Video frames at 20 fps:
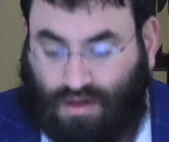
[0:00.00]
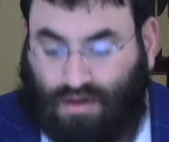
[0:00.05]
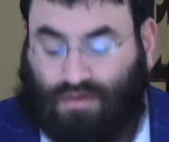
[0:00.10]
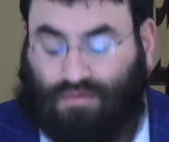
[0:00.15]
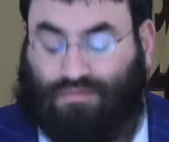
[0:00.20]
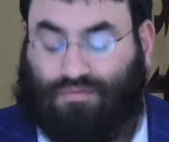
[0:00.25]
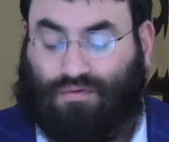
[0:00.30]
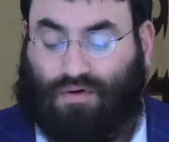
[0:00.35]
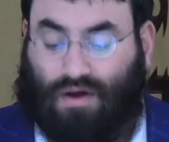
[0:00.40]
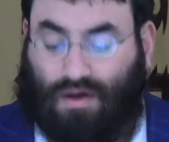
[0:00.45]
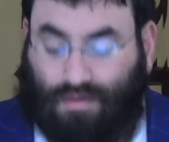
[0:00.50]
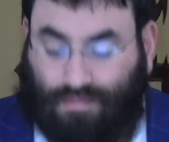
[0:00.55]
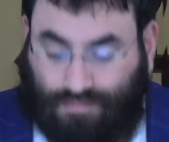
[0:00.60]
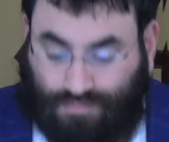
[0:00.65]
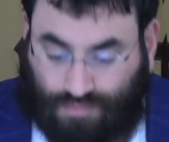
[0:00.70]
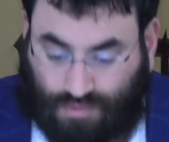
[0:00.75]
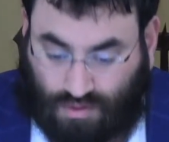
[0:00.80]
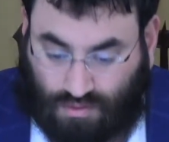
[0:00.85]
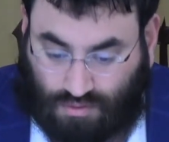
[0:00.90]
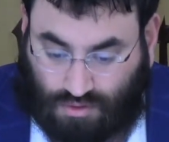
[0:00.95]

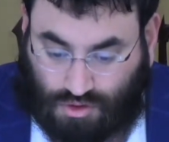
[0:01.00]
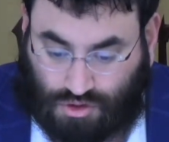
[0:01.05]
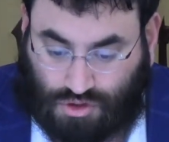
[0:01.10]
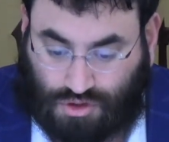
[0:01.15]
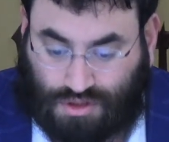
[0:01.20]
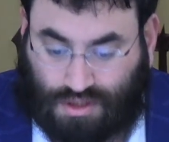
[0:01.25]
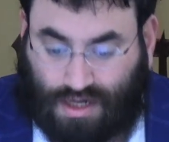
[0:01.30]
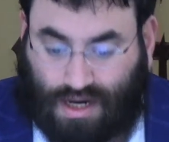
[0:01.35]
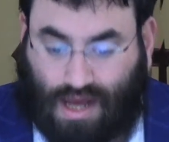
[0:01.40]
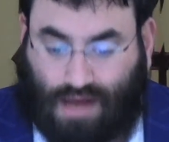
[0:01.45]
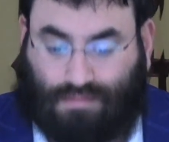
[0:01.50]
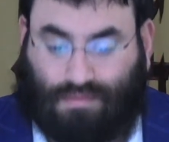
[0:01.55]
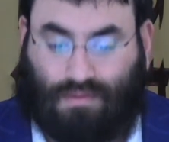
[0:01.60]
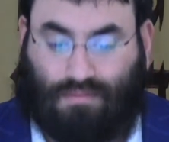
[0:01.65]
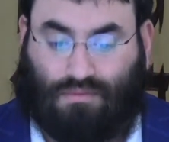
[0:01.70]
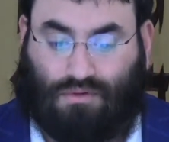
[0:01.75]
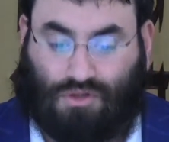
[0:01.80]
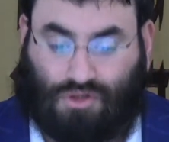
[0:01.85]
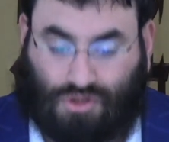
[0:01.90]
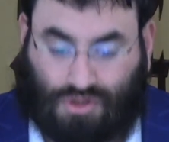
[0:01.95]
from Rishus
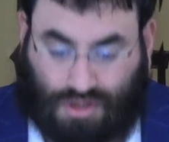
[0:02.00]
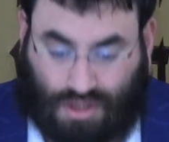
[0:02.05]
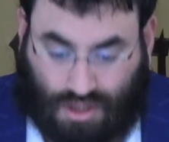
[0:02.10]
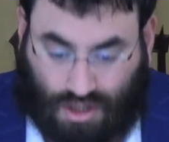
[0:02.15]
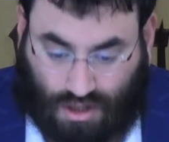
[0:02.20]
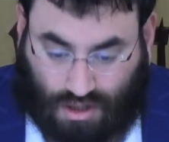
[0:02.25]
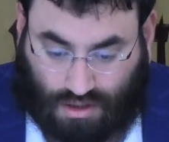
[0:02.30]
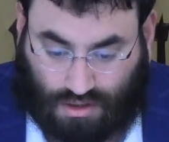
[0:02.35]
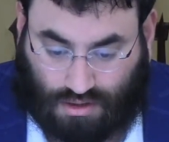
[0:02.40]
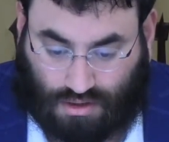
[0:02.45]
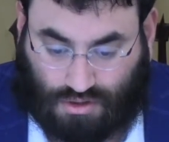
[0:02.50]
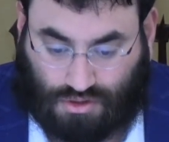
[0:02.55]
Harabim, Rishus Hayachid,